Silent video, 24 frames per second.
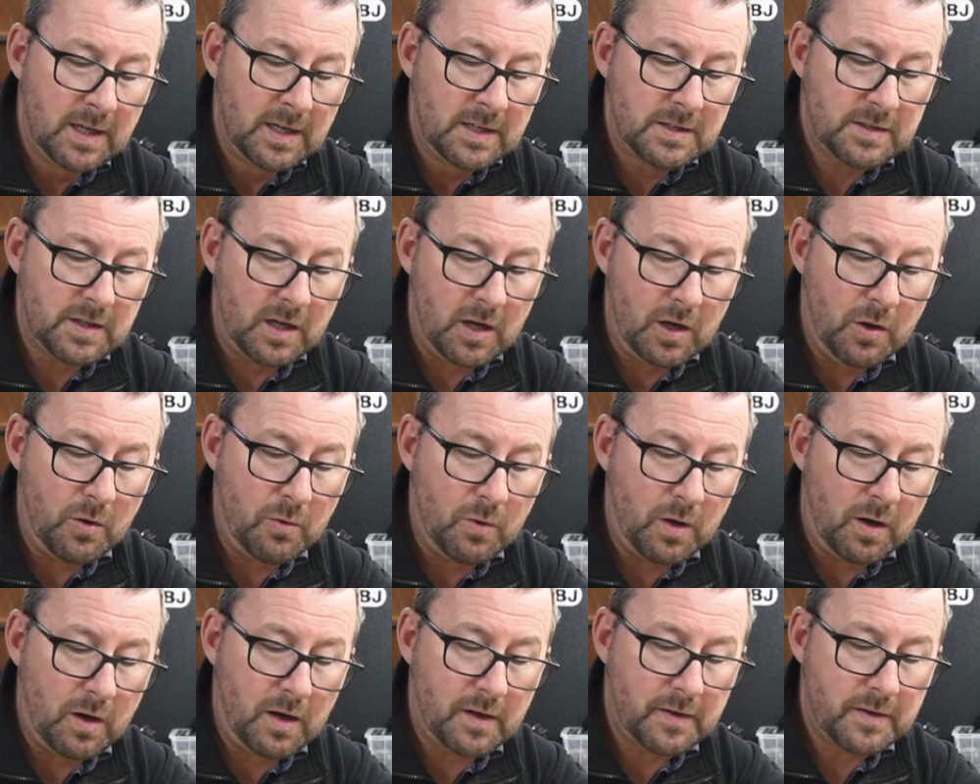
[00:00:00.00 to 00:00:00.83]

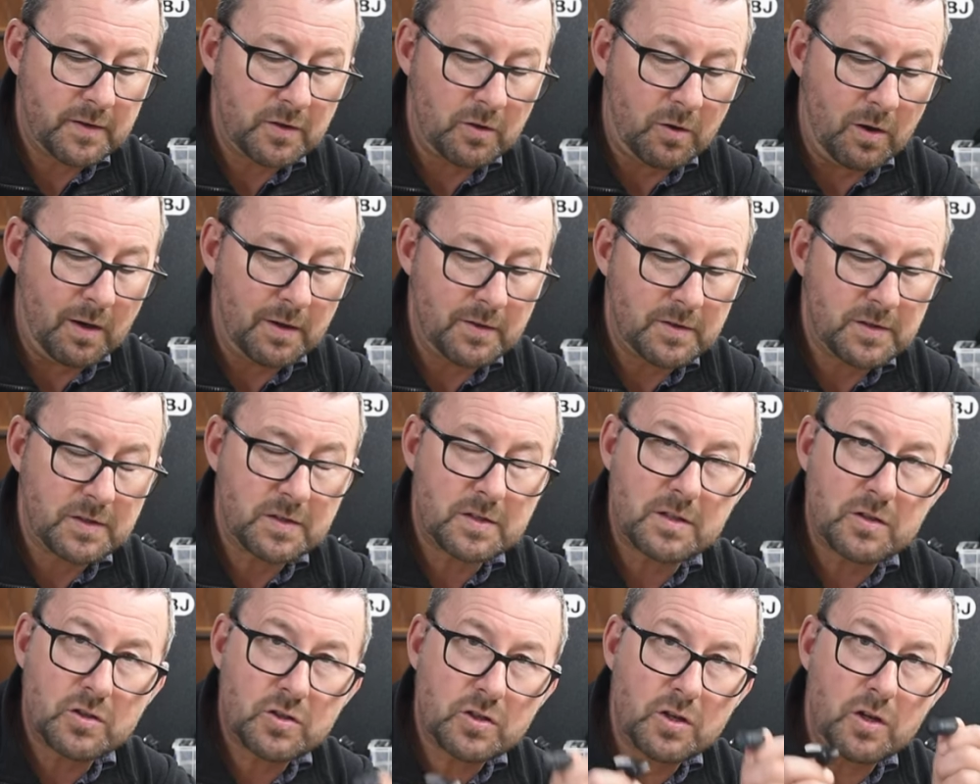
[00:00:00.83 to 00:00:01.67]
So I thought I'd
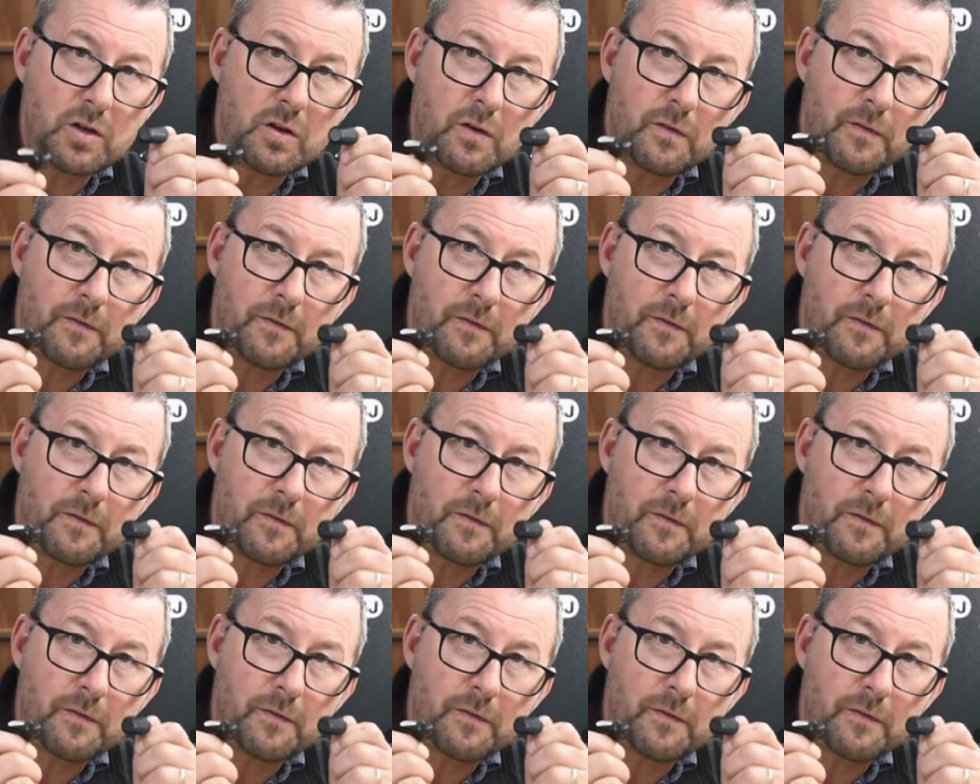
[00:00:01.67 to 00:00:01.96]
just show you